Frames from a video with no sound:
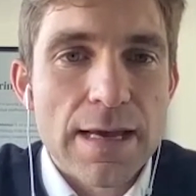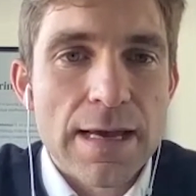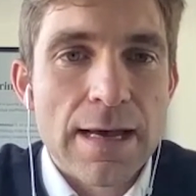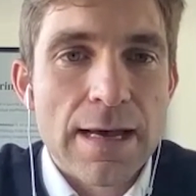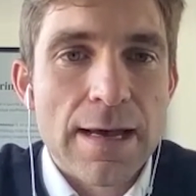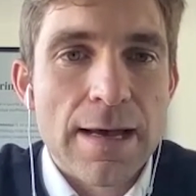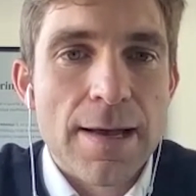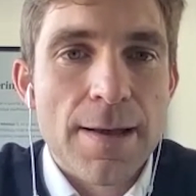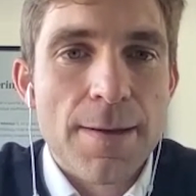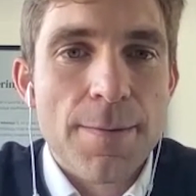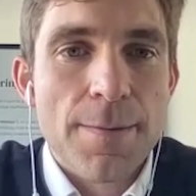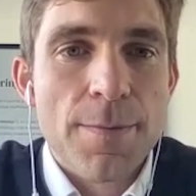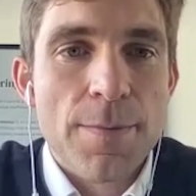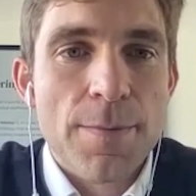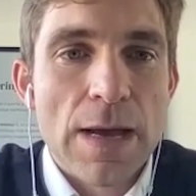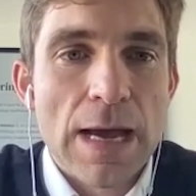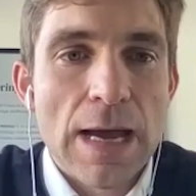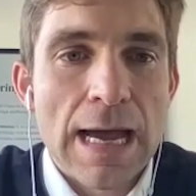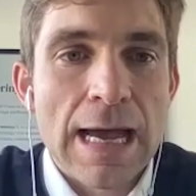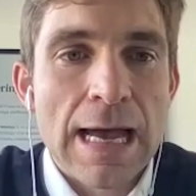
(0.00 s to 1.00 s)

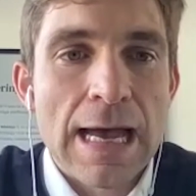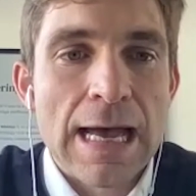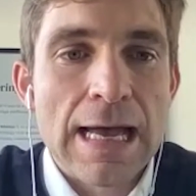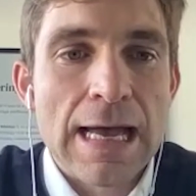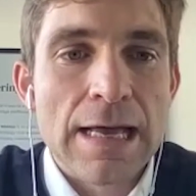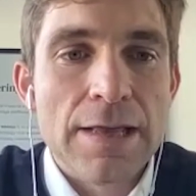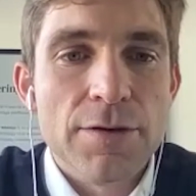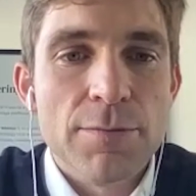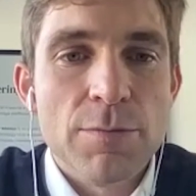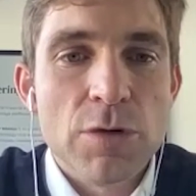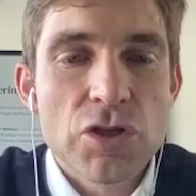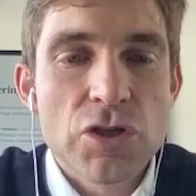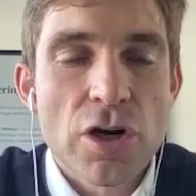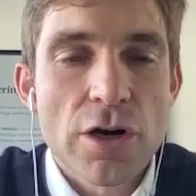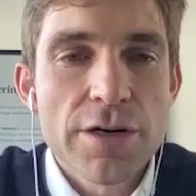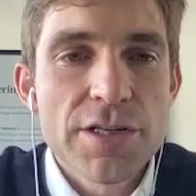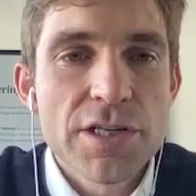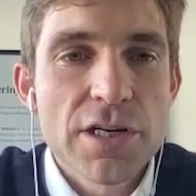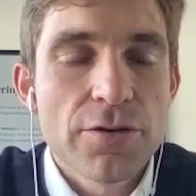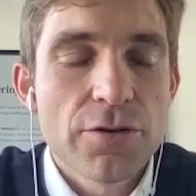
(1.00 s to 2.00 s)
And the
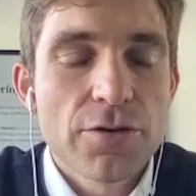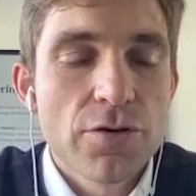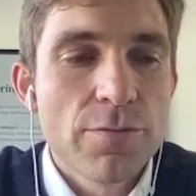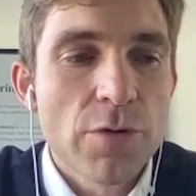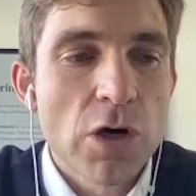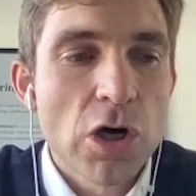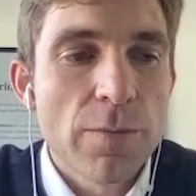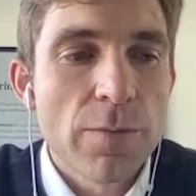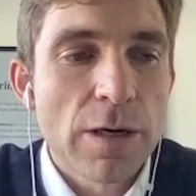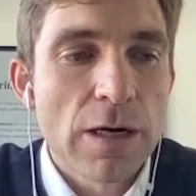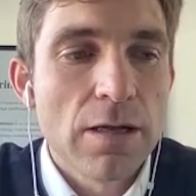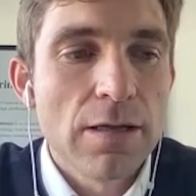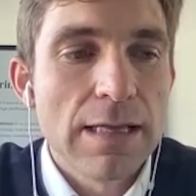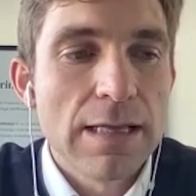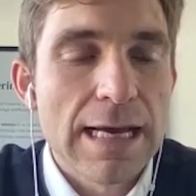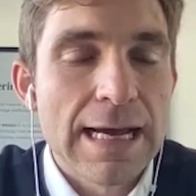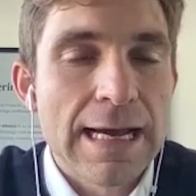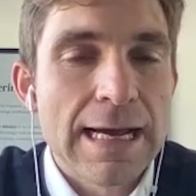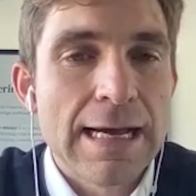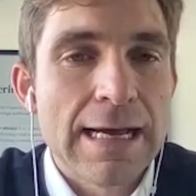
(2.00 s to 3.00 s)
majority are through
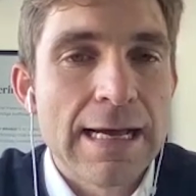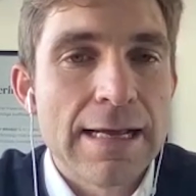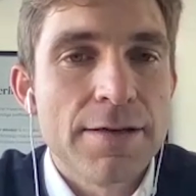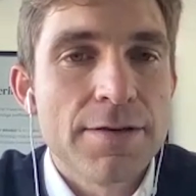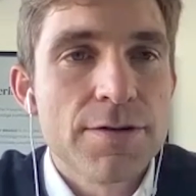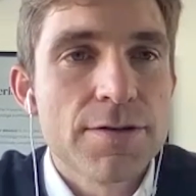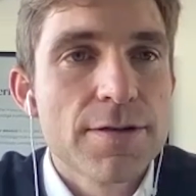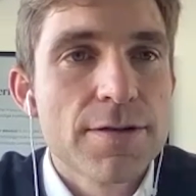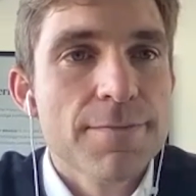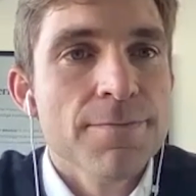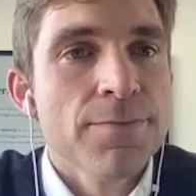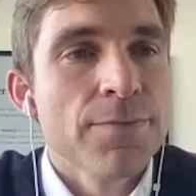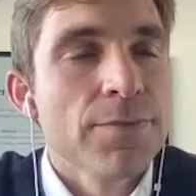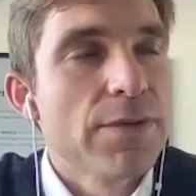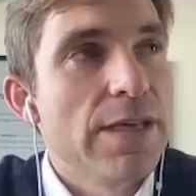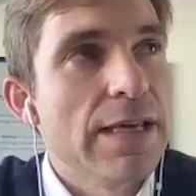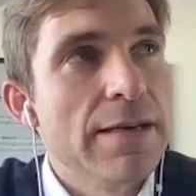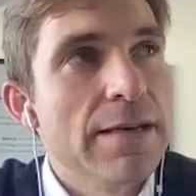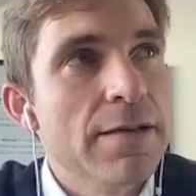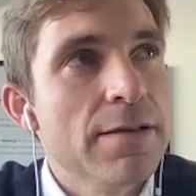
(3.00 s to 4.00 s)
mobile, and
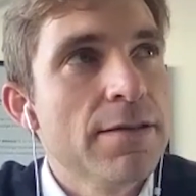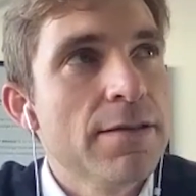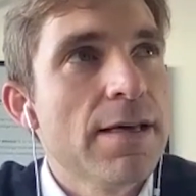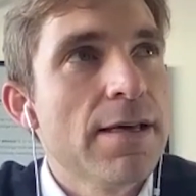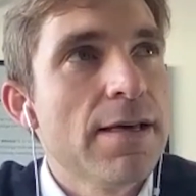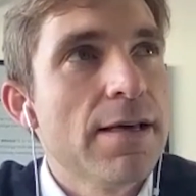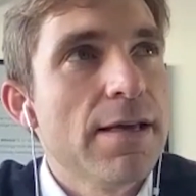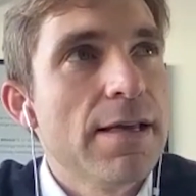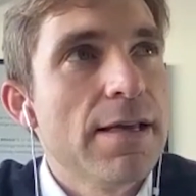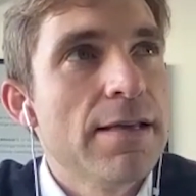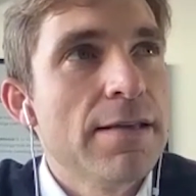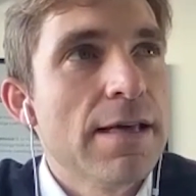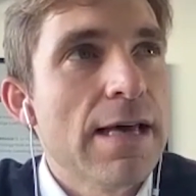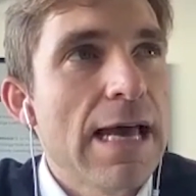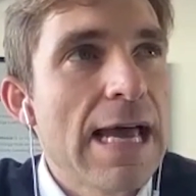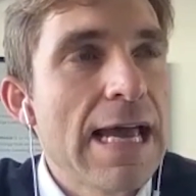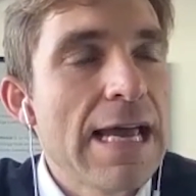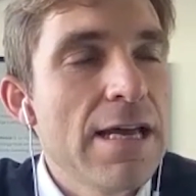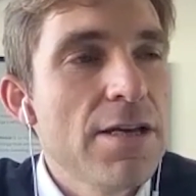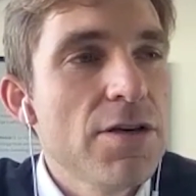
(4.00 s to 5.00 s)
then in
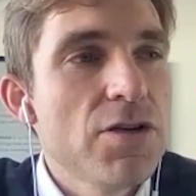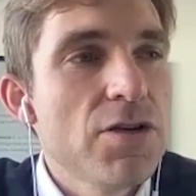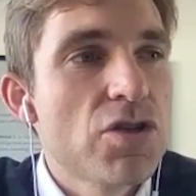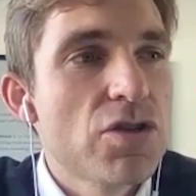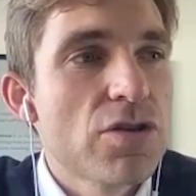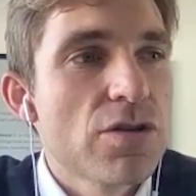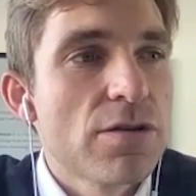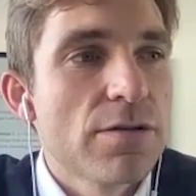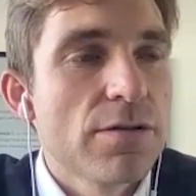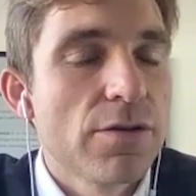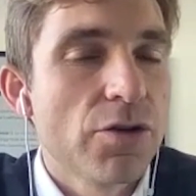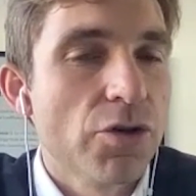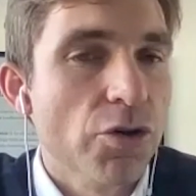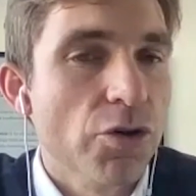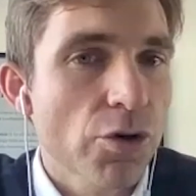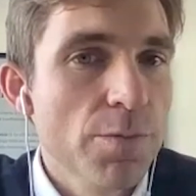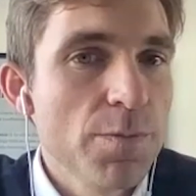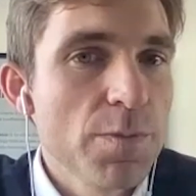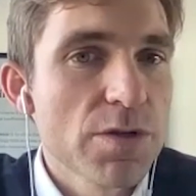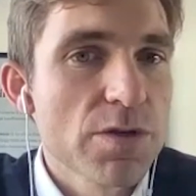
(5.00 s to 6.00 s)
the age
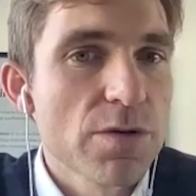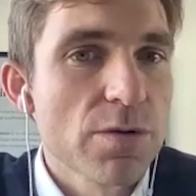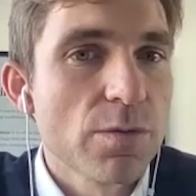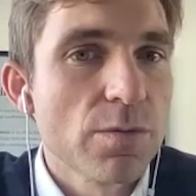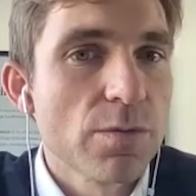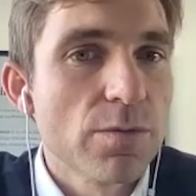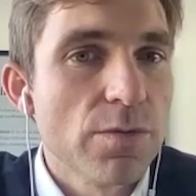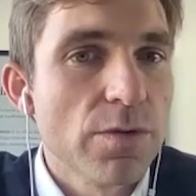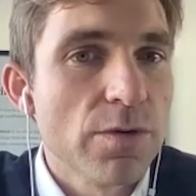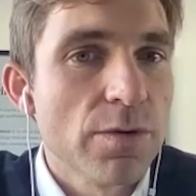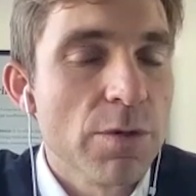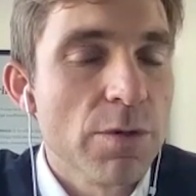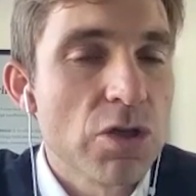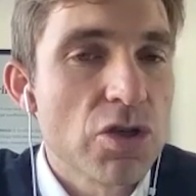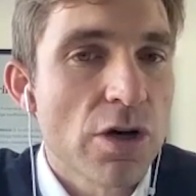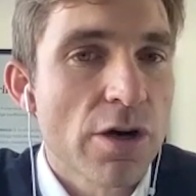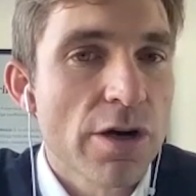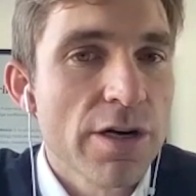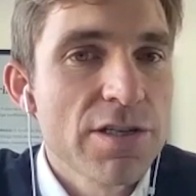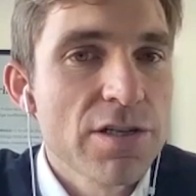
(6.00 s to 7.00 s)
groups, the
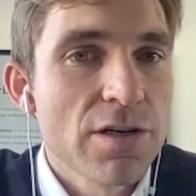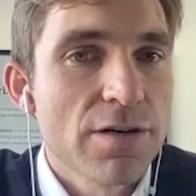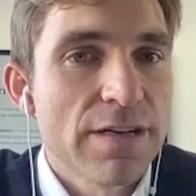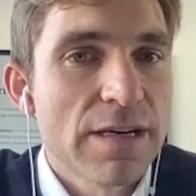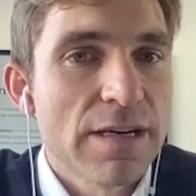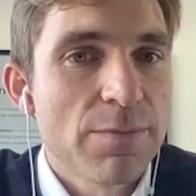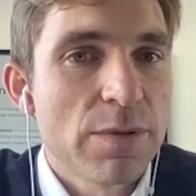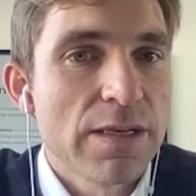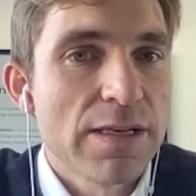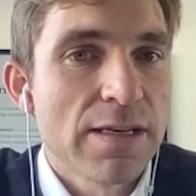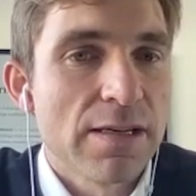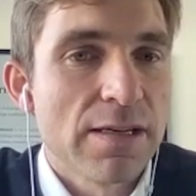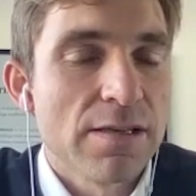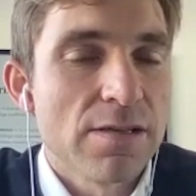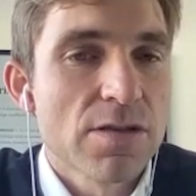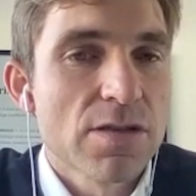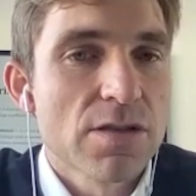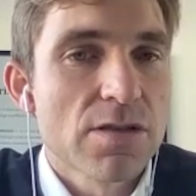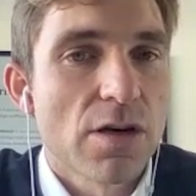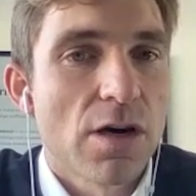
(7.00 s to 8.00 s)
majority of
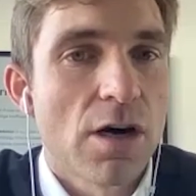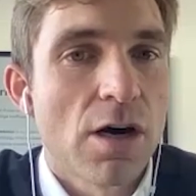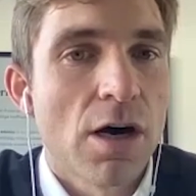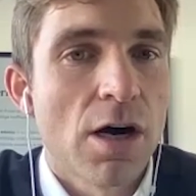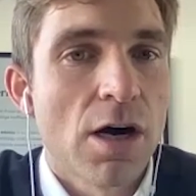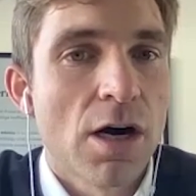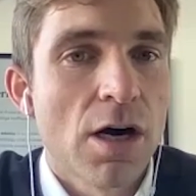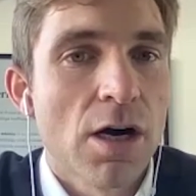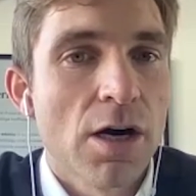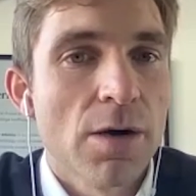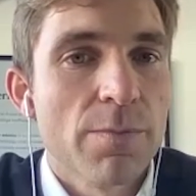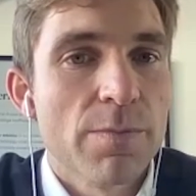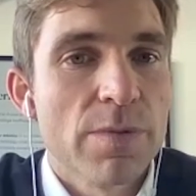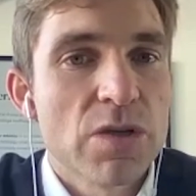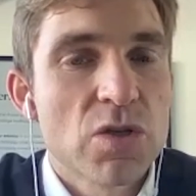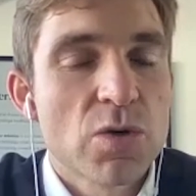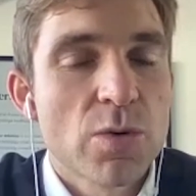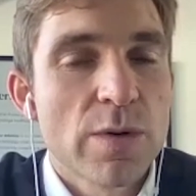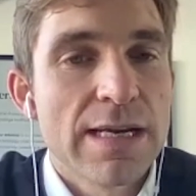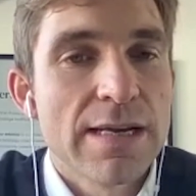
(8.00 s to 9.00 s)
applicants are
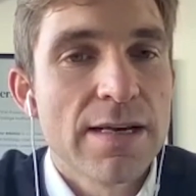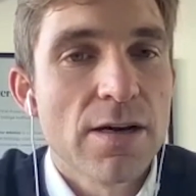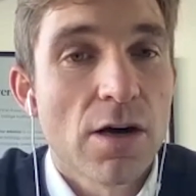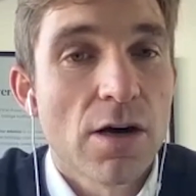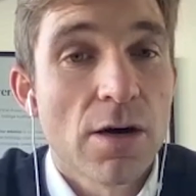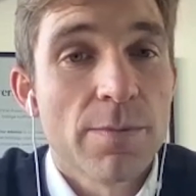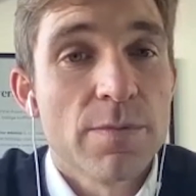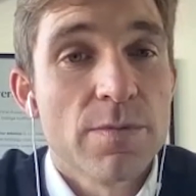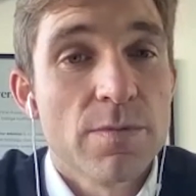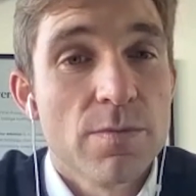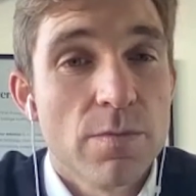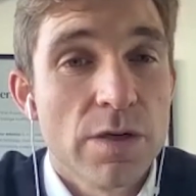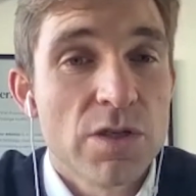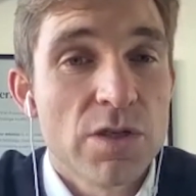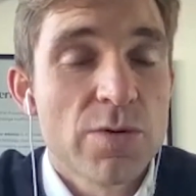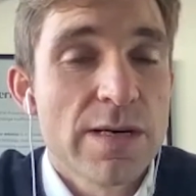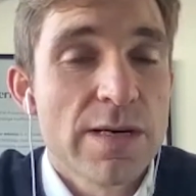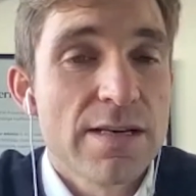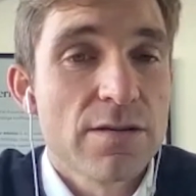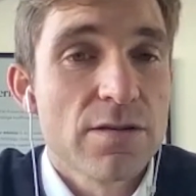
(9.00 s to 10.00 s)

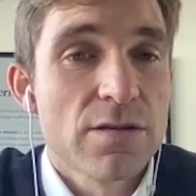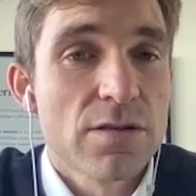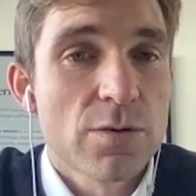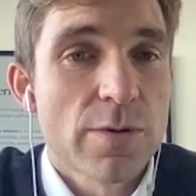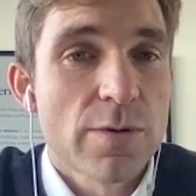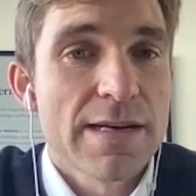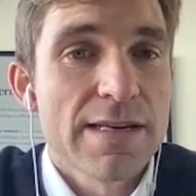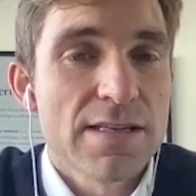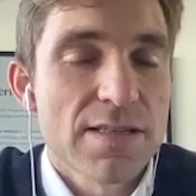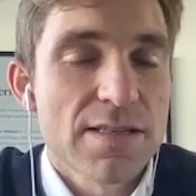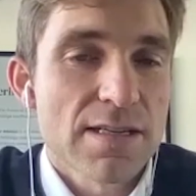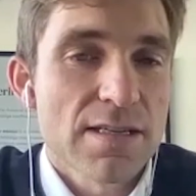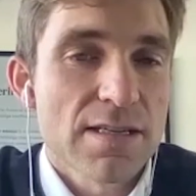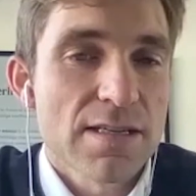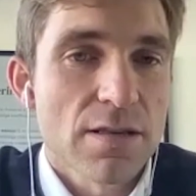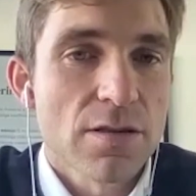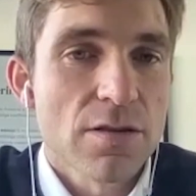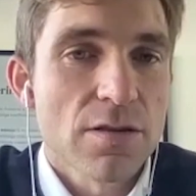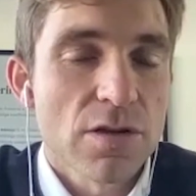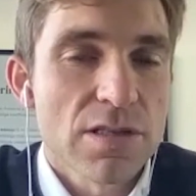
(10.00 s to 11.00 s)
between 26
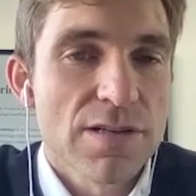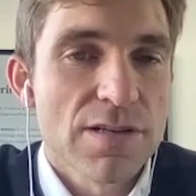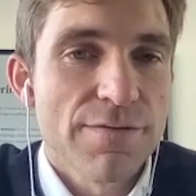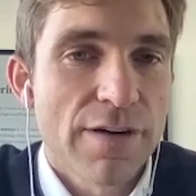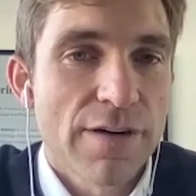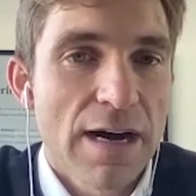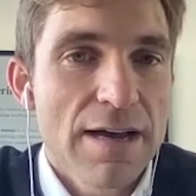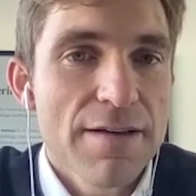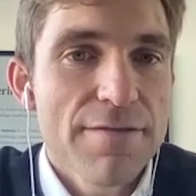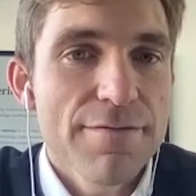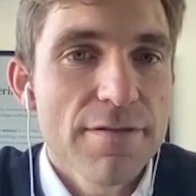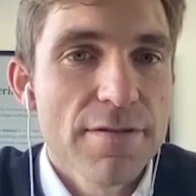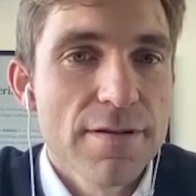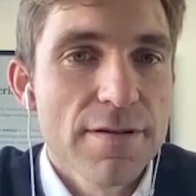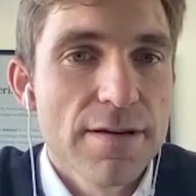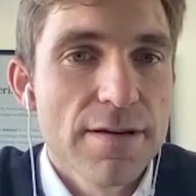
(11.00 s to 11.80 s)
and 35.